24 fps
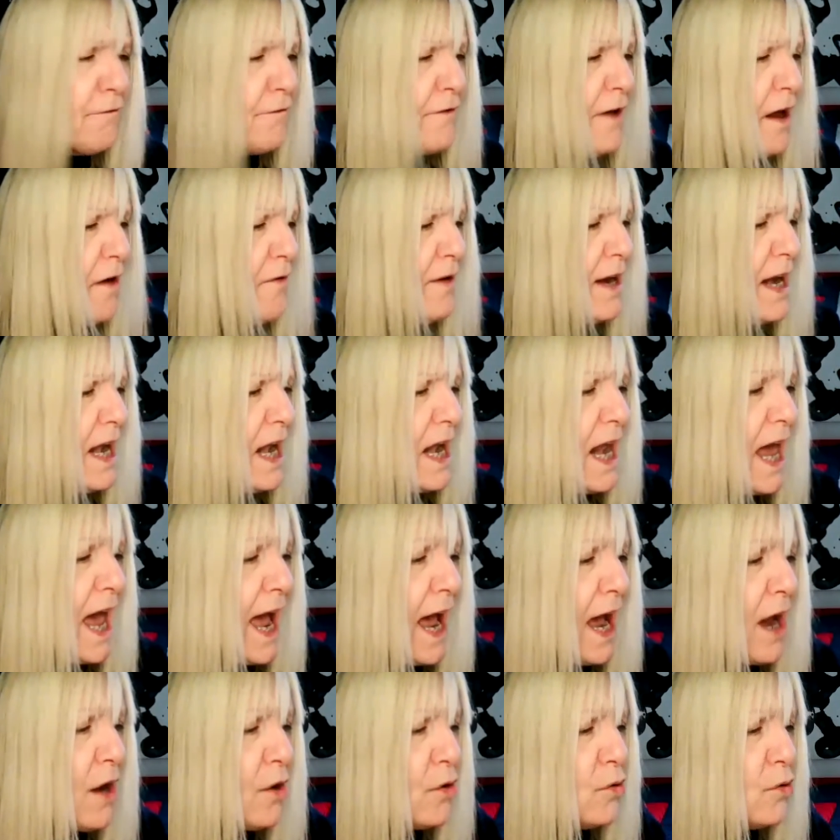a very
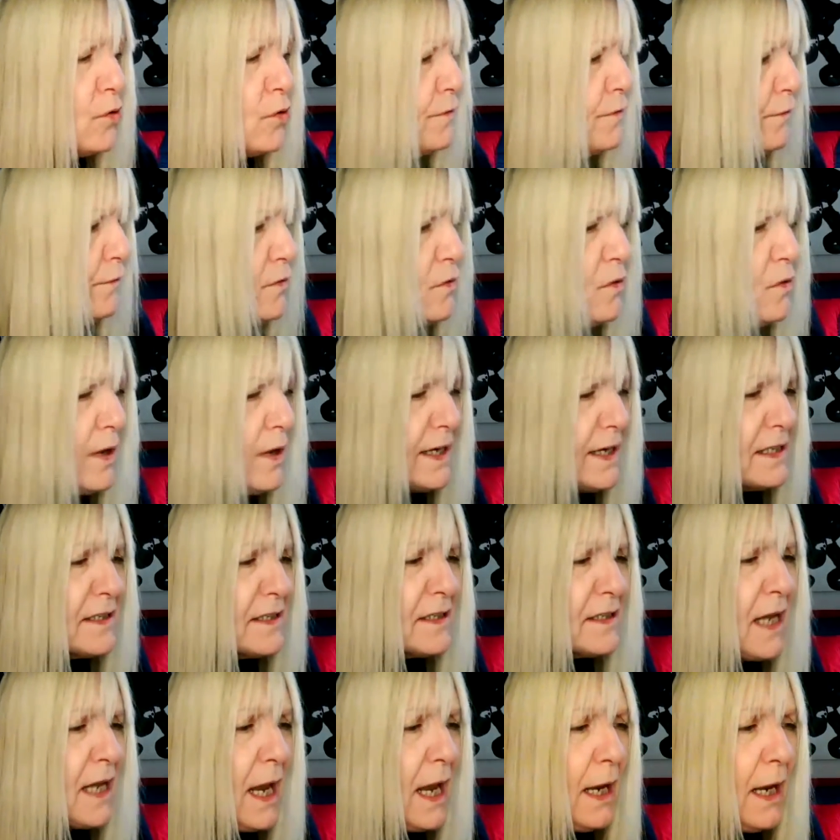loud
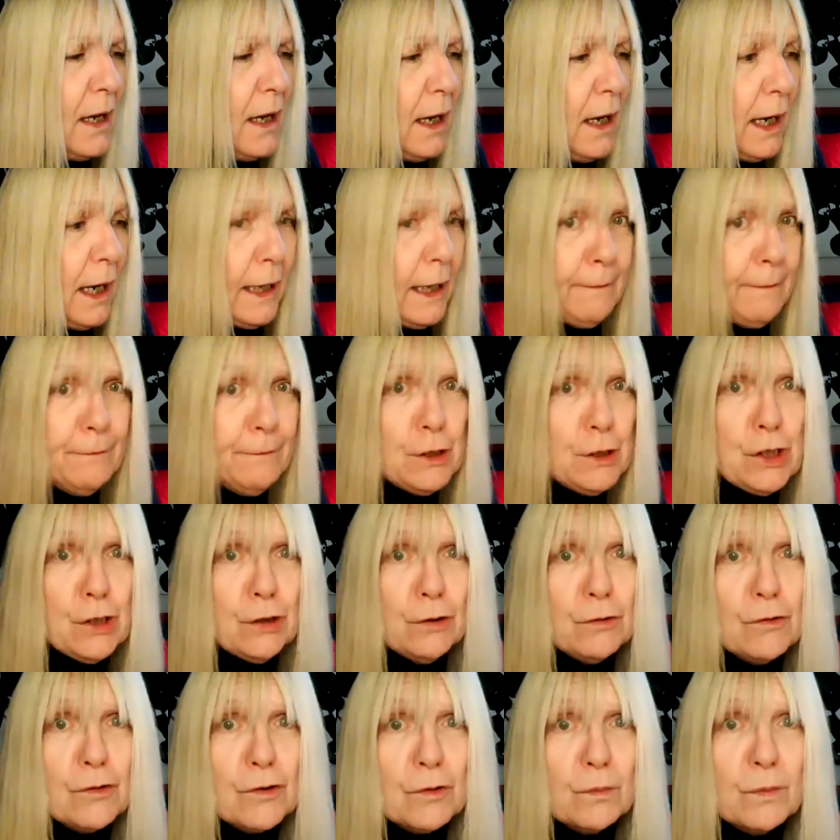voice, and the
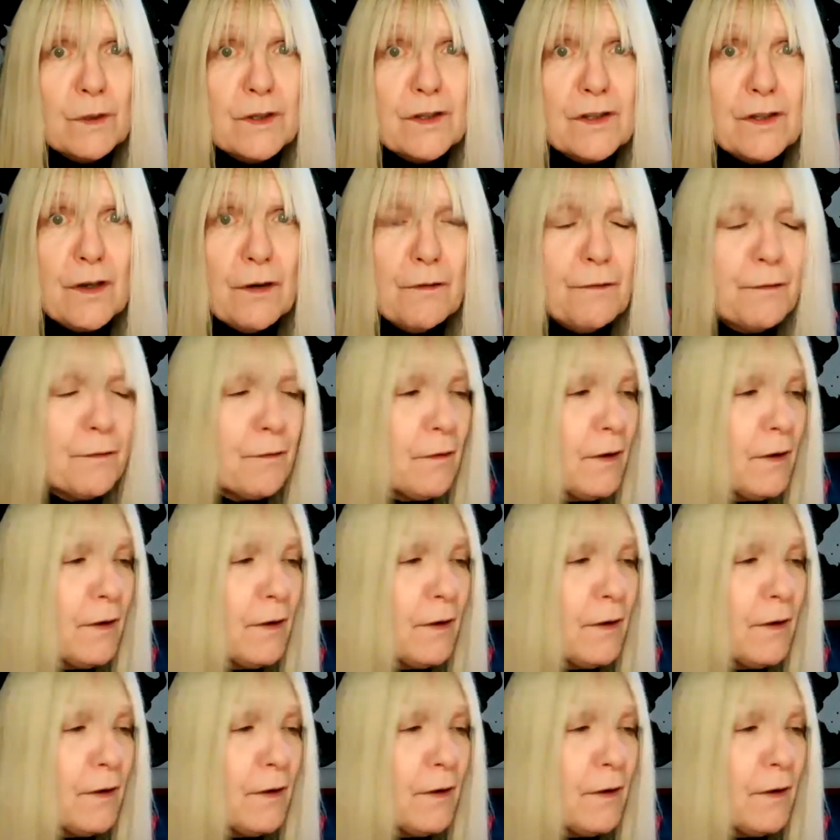children were so